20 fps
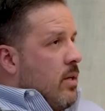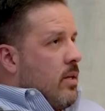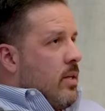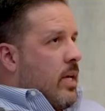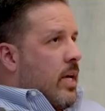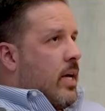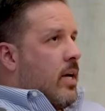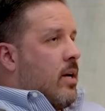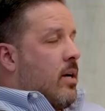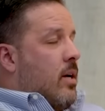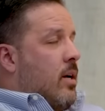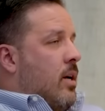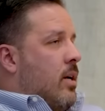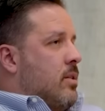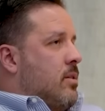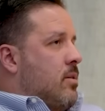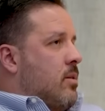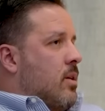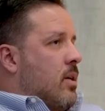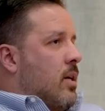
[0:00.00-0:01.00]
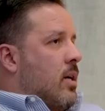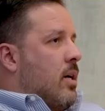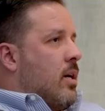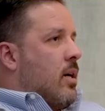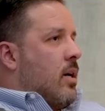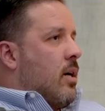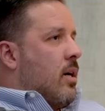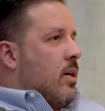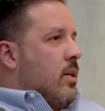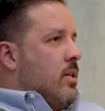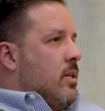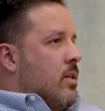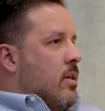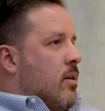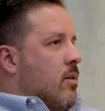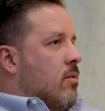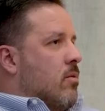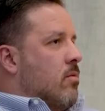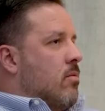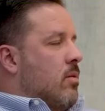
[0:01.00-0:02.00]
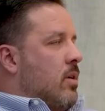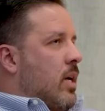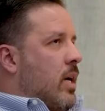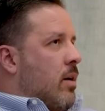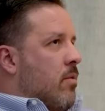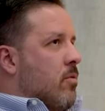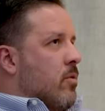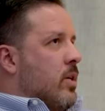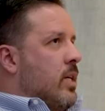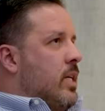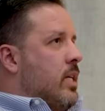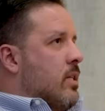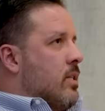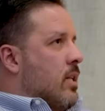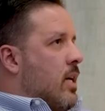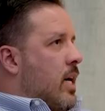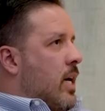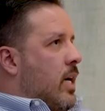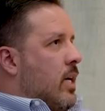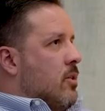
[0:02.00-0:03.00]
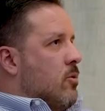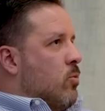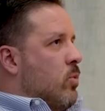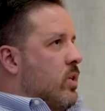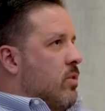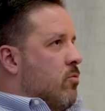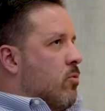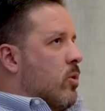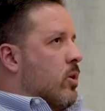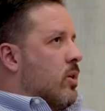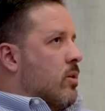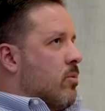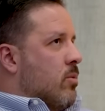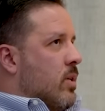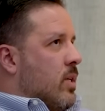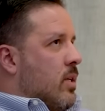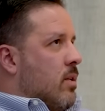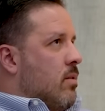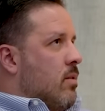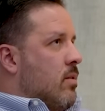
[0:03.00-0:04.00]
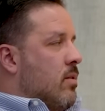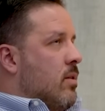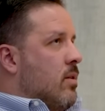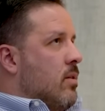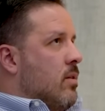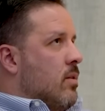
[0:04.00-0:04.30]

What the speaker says: Yeah, it's, every client we've worked with